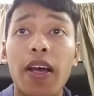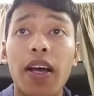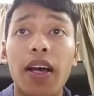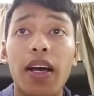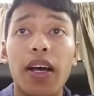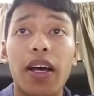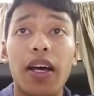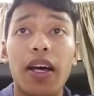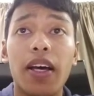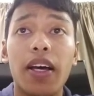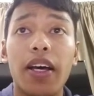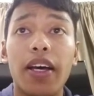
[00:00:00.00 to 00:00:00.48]

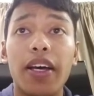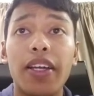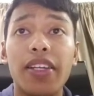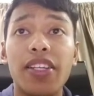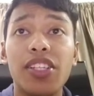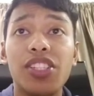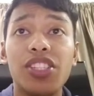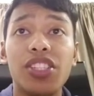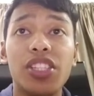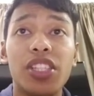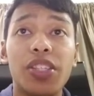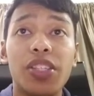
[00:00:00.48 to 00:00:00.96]

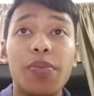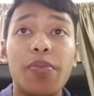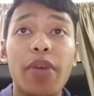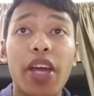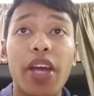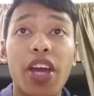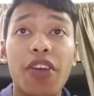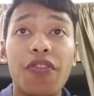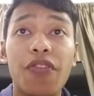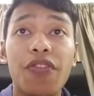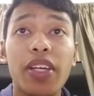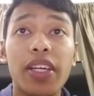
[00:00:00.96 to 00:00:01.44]
The
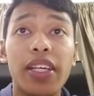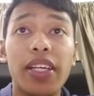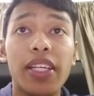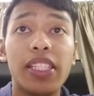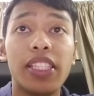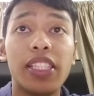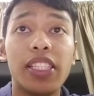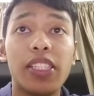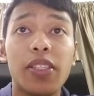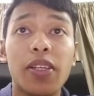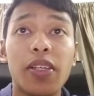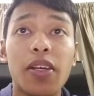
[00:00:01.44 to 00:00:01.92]
behavior
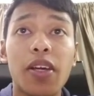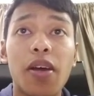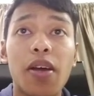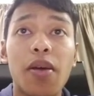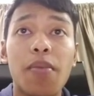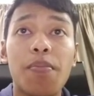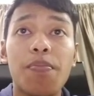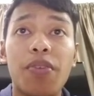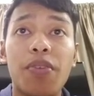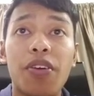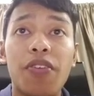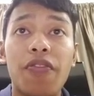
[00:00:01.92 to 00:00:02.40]
is
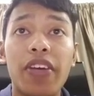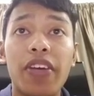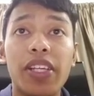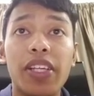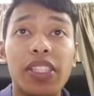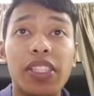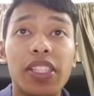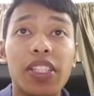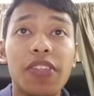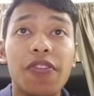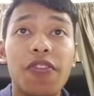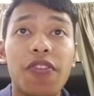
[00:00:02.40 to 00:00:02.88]

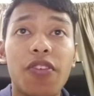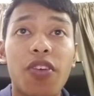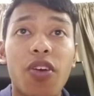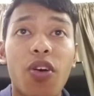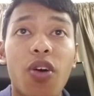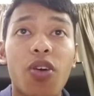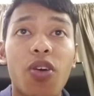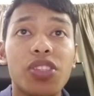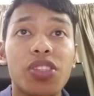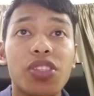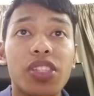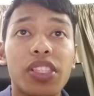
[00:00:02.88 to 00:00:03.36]
pervasive,
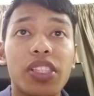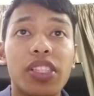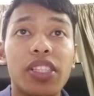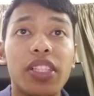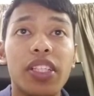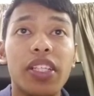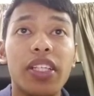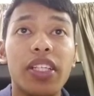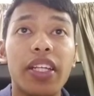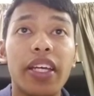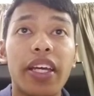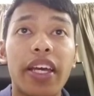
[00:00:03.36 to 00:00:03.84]

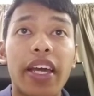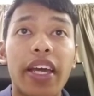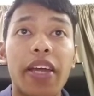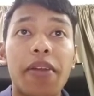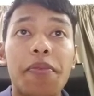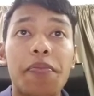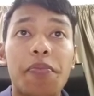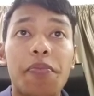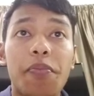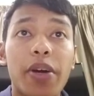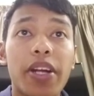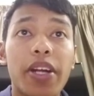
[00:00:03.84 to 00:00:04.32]
consistent,
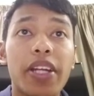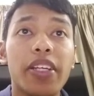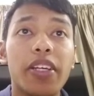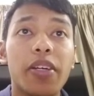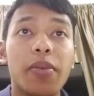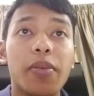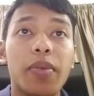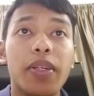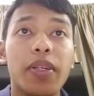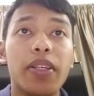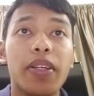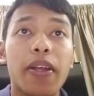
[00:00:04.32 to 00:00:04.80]
and
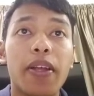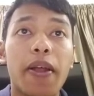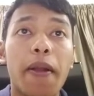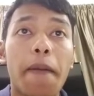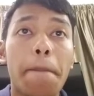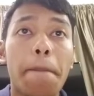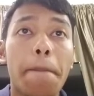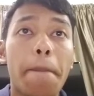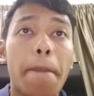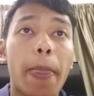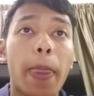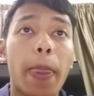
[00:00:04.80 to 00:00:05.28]
predictable.
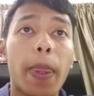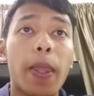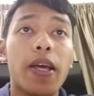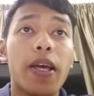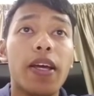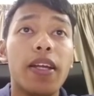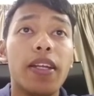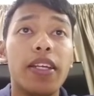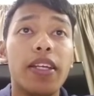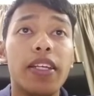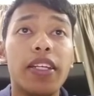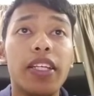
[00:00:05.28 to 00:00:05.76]

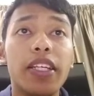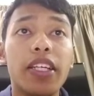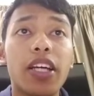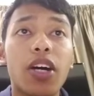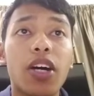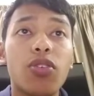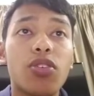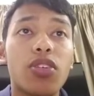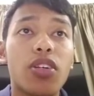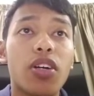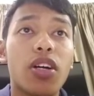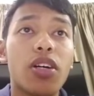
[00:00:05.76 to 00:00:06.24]
Learning
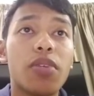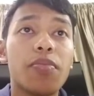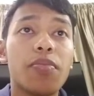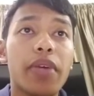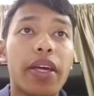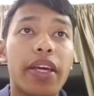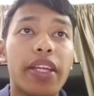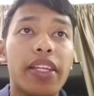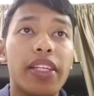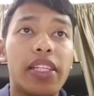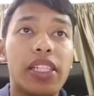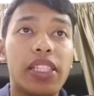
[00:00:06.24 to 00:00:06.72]
outcome
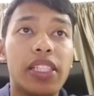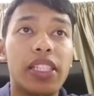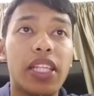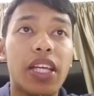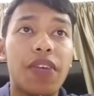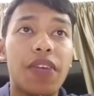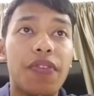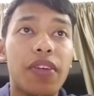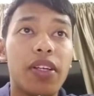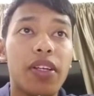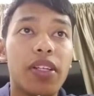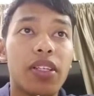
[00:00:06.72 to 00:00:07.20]
at this
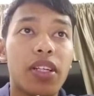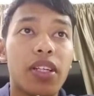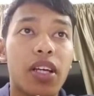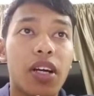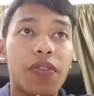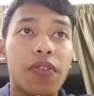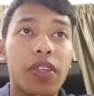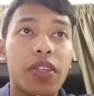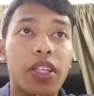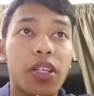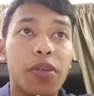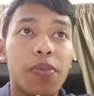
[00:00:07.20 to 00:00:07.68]
level
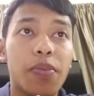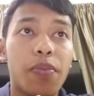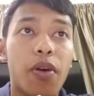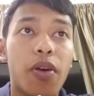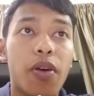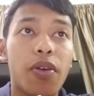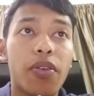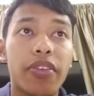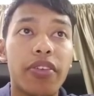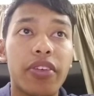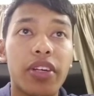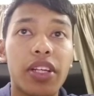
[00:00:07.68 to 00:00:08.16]
cover a
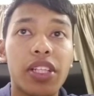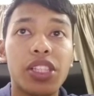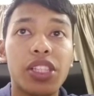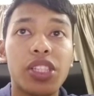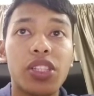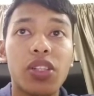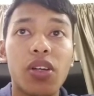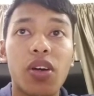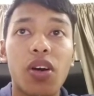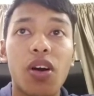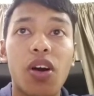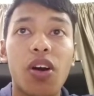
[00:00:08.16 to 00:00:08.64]
broad
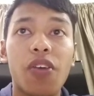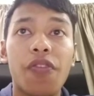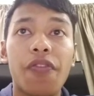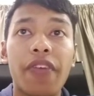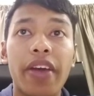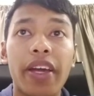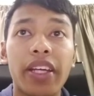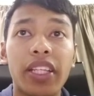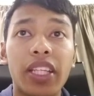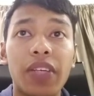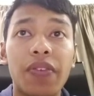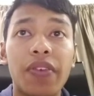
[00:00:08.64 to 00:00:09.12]
range of
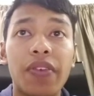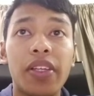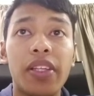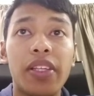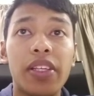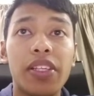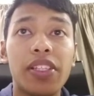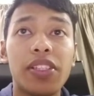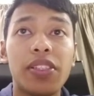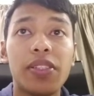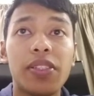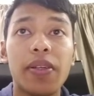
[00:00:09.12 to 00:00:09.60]

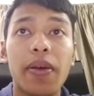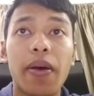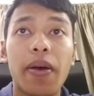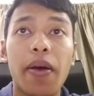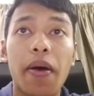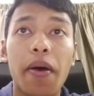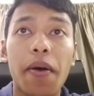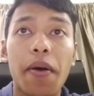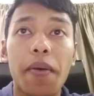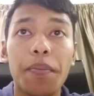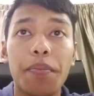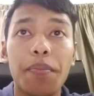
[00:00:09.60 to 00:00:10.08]
activities,
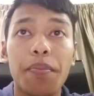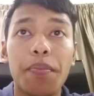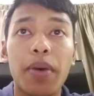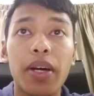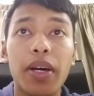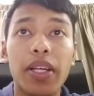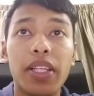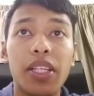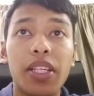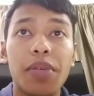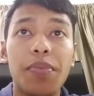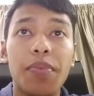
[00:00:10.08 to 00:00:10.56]

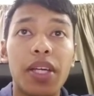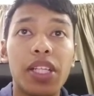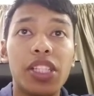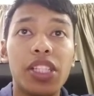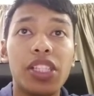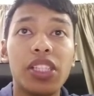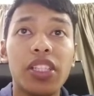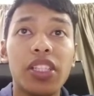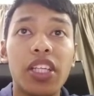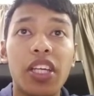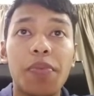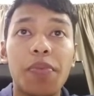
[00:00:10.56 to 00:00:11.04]
but the
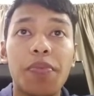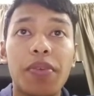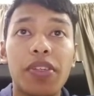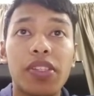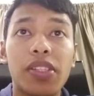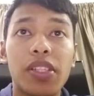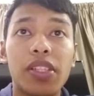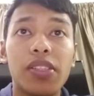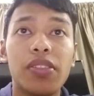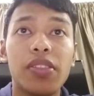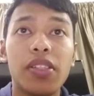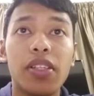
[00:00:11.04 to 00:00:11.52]
major
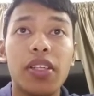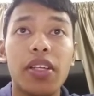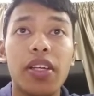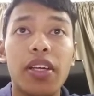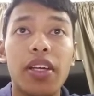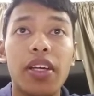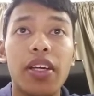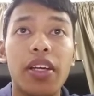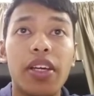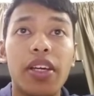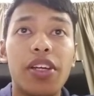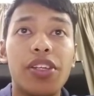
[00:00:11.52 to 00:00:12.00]
emphasis
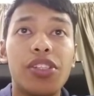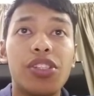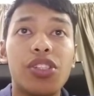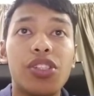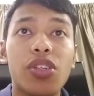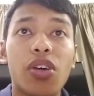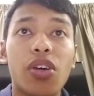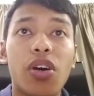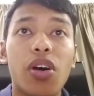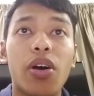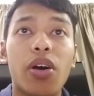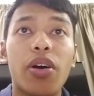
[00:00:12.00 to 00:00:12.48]
is
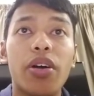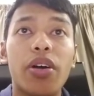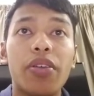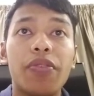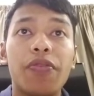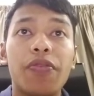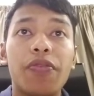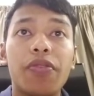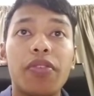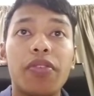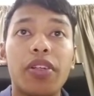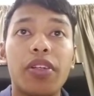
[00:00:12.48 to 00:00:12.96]
on
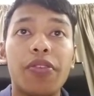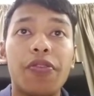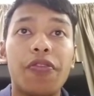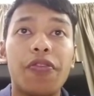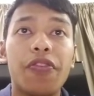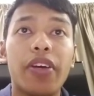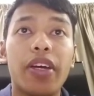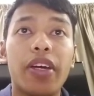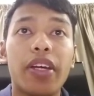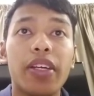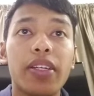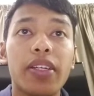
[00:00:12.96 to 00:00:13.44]
the
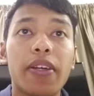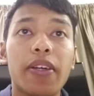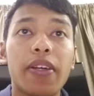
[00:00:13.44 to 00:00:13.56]
fact